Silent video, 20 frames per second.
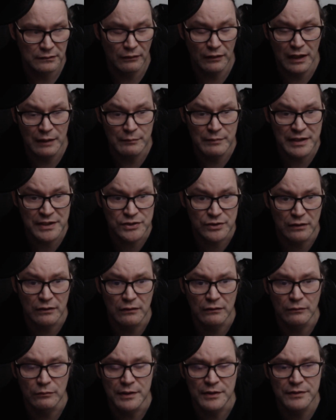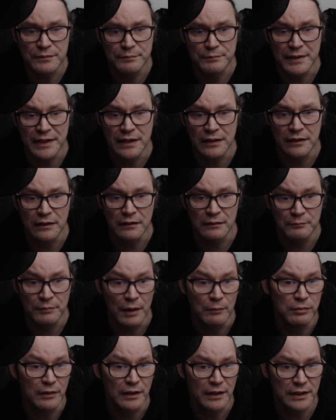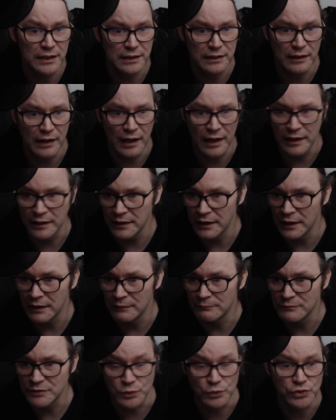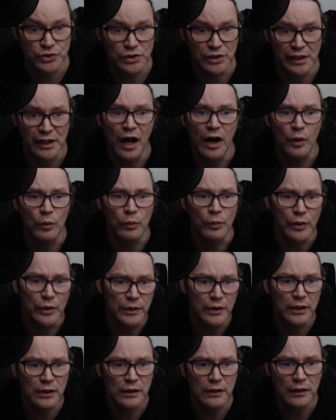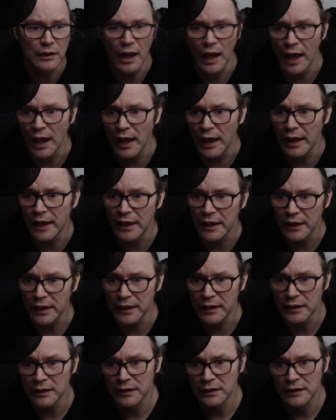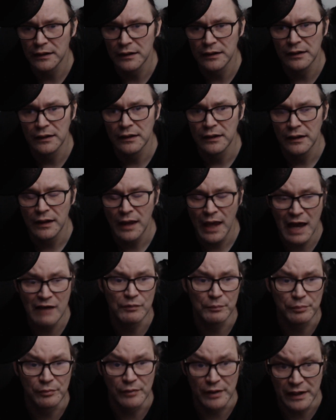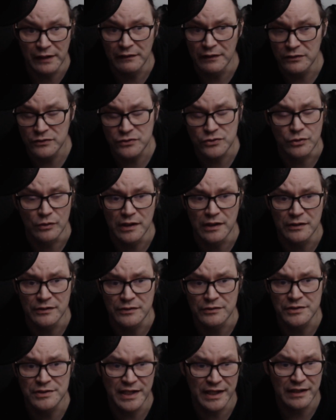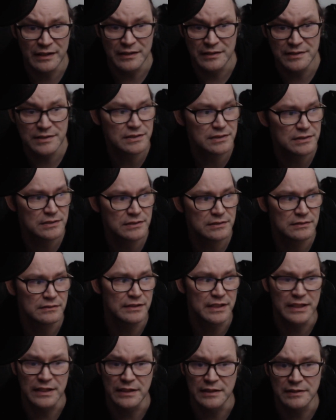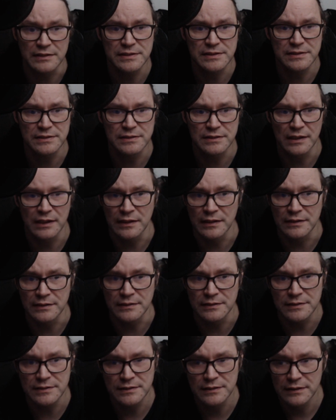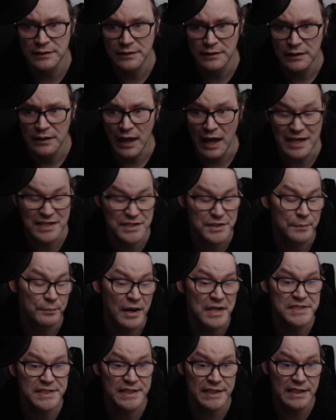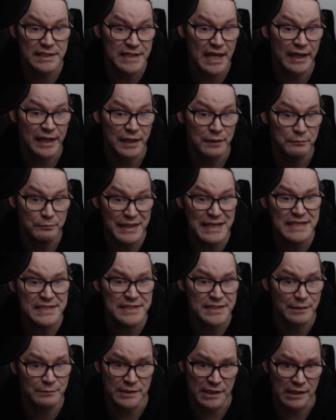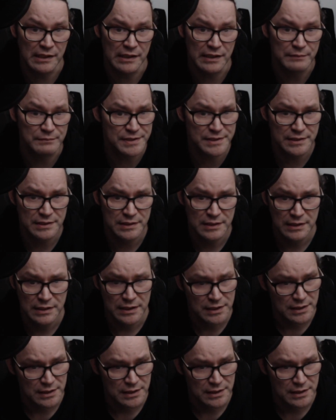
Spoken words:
while I may struggle with being in public and I'm socially awkward, I have a brain that truly understands things. And as depressing as that can be sometimes,